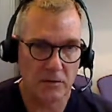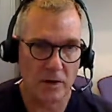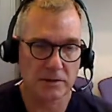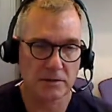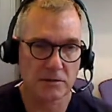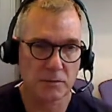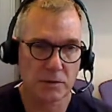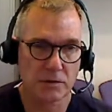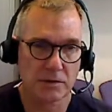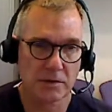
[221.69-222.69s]
crisis
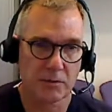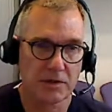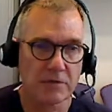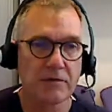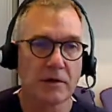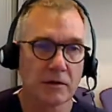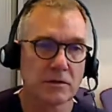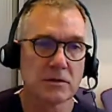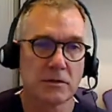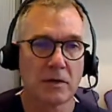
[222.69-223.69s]
because it's going to be difficult
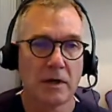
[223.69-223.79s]
to